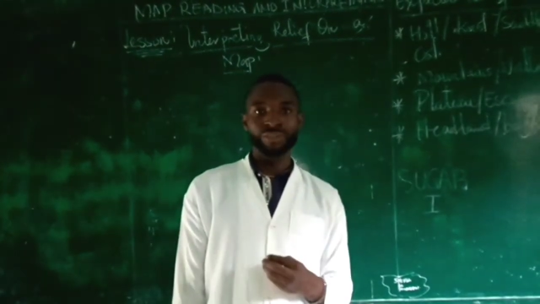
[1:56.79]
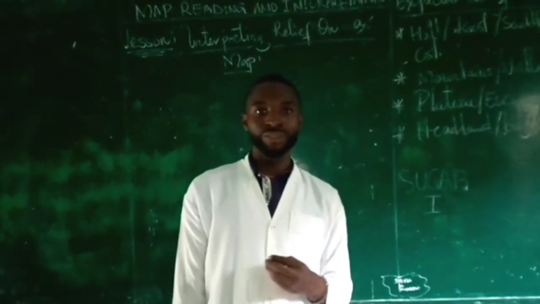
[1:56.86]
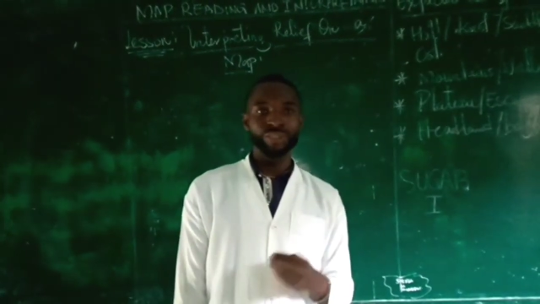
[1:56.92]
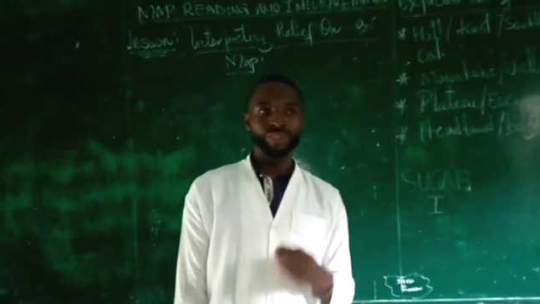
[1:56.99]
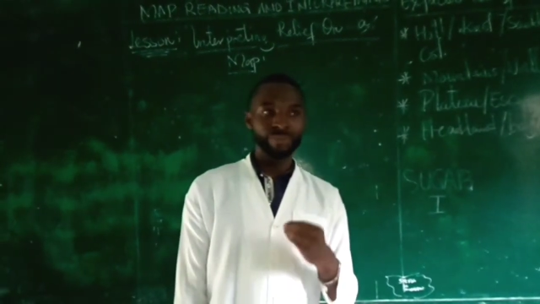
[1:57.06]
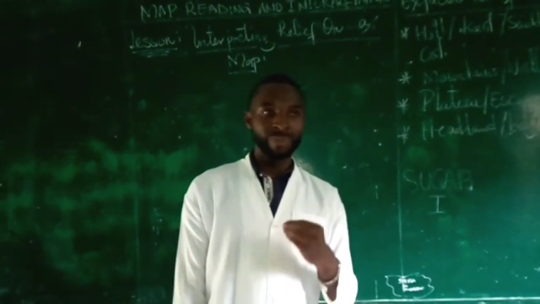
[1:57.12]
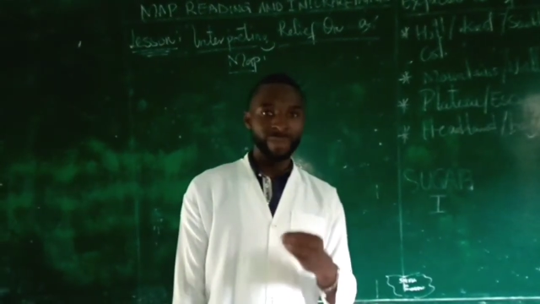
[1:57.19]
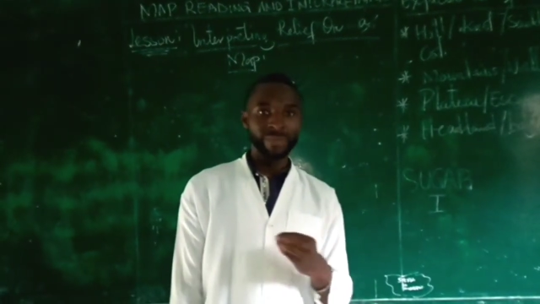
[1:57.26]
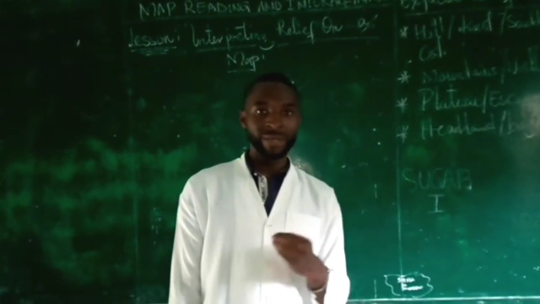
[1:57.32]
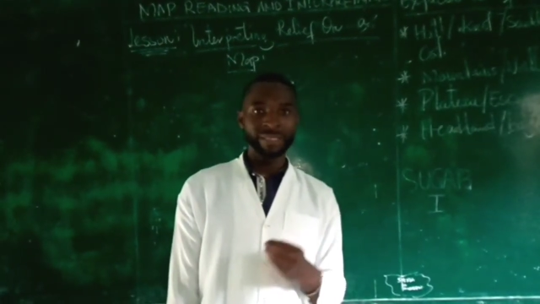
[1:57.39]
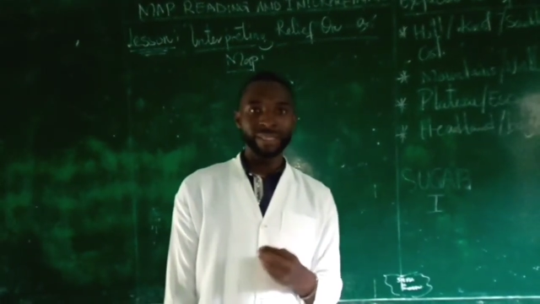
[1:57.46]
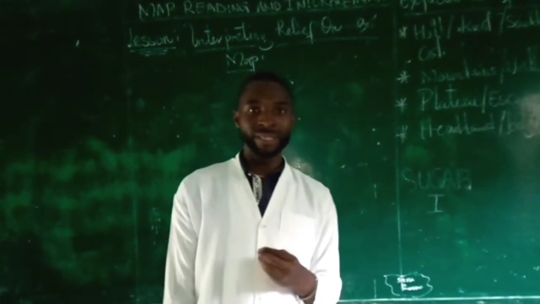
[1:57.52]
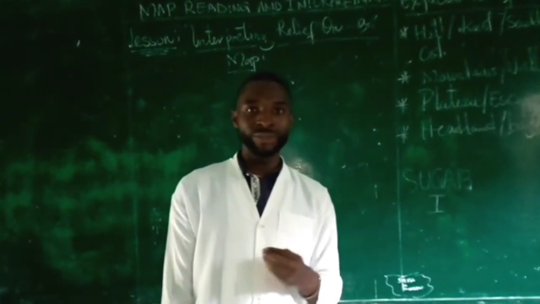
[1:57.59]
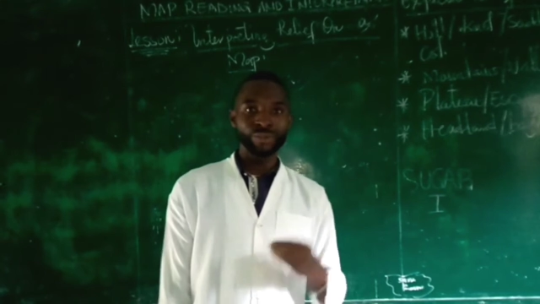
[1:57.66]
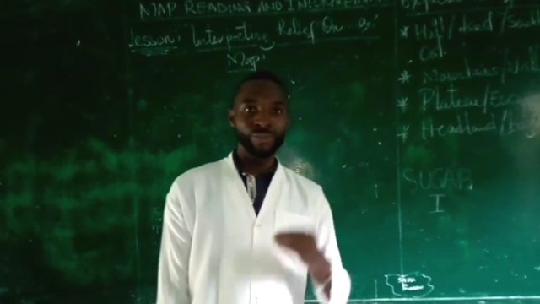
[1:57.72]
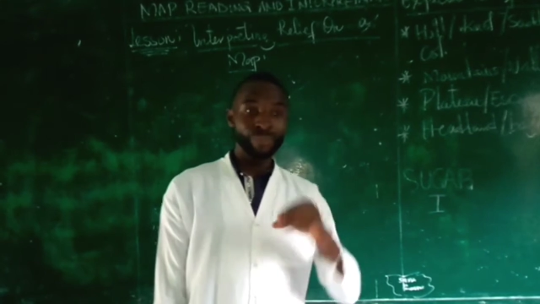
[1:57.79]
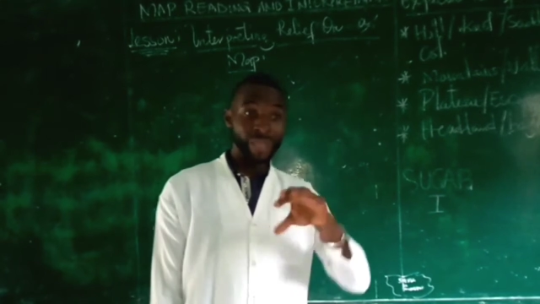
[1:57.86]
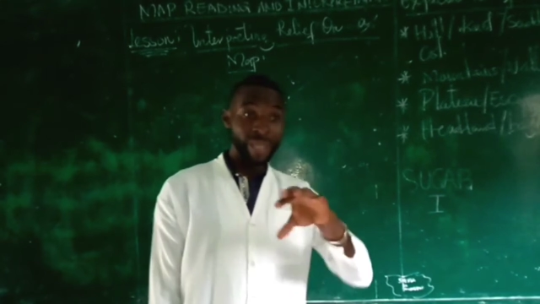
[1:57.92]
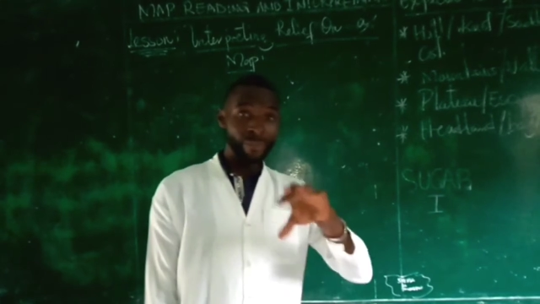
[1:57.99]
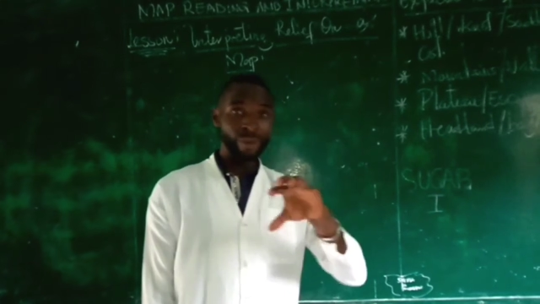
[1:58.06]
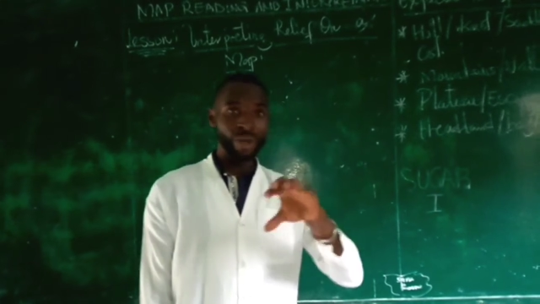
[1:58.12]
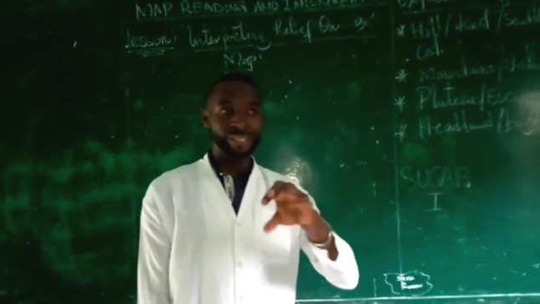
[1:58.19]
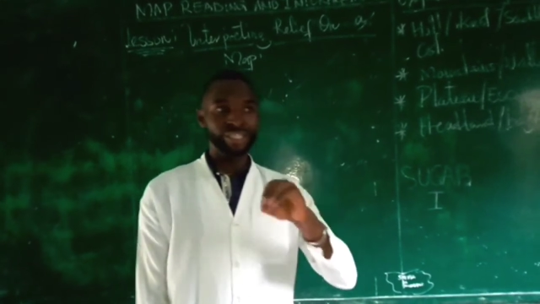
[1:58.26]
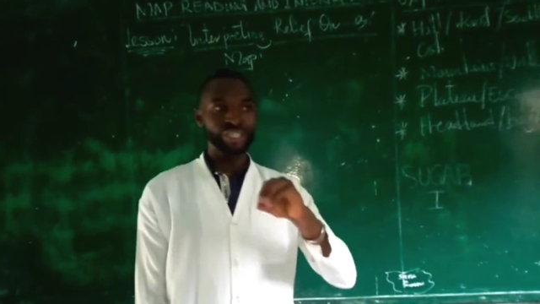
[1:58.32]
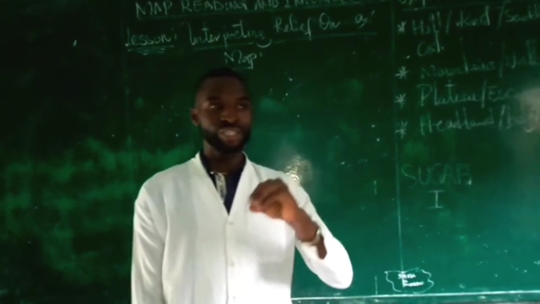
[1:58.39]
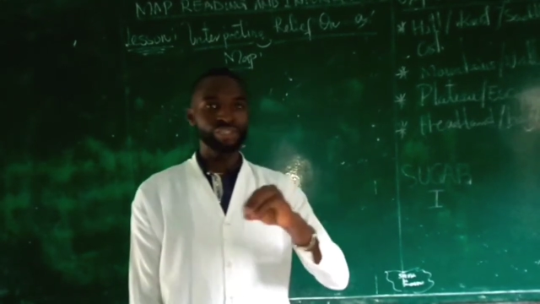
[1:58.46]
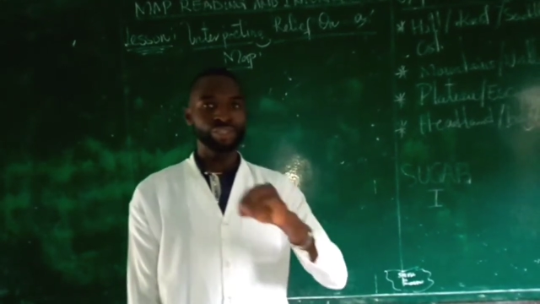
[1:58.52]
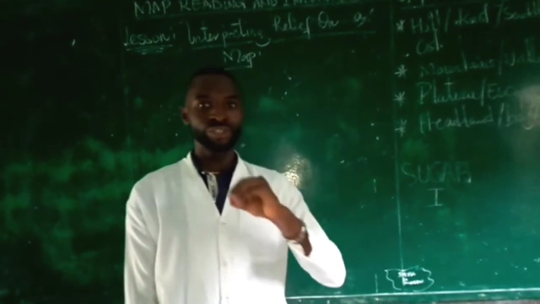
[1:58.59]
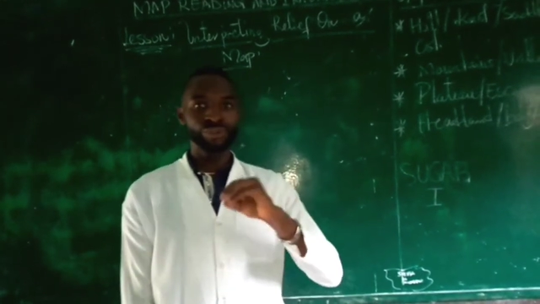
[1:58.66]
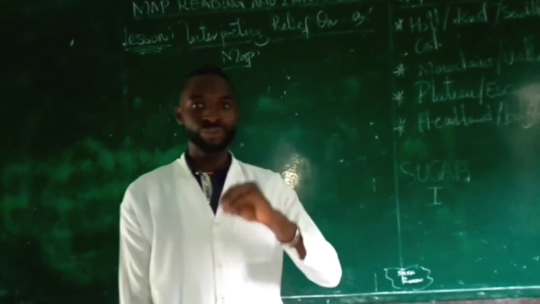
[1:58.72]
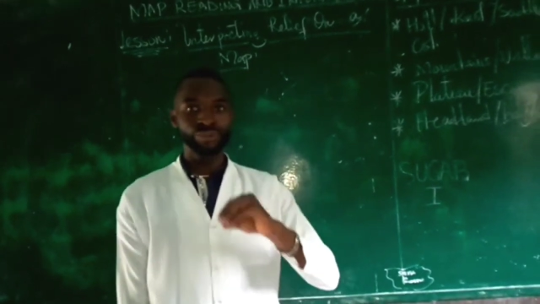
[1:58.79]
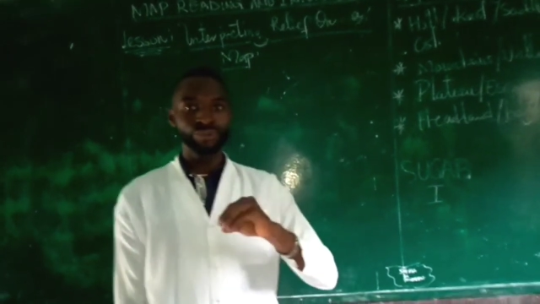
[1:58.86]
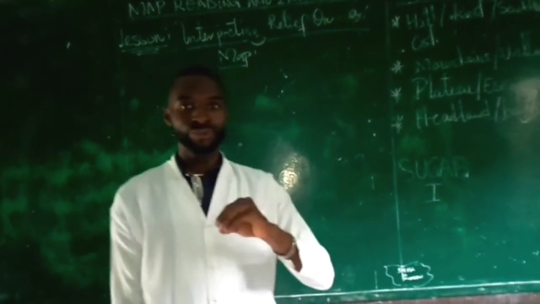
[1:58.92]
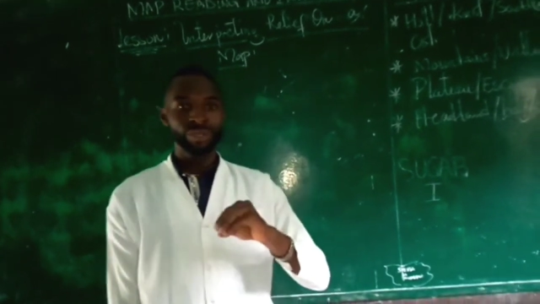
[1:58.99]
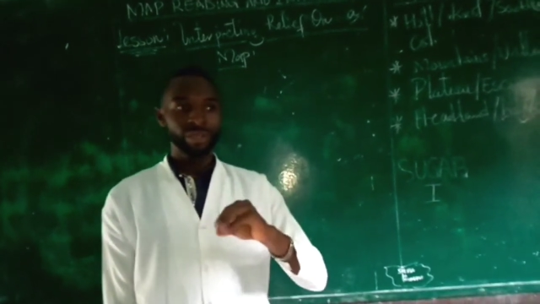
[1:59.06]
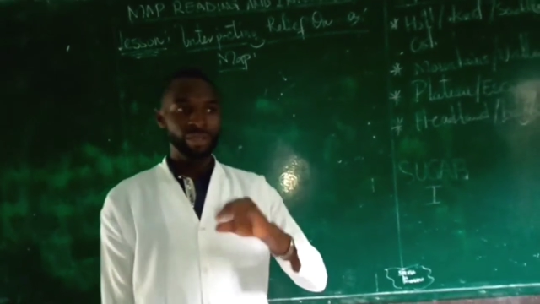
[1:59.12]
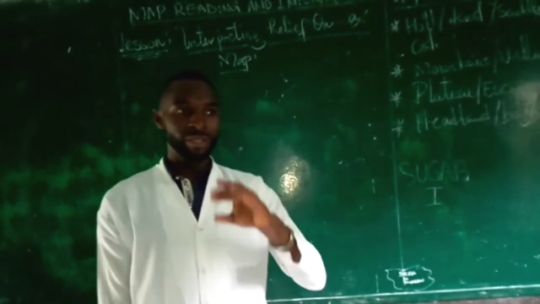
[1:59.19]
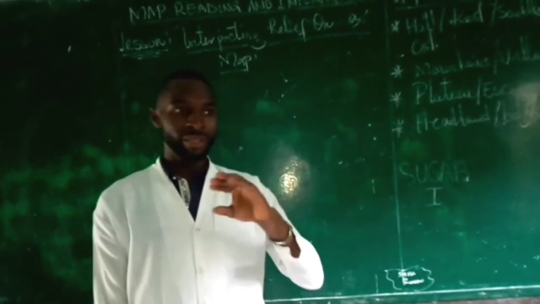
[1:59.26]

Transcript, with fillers: you should remember that you pay more attention to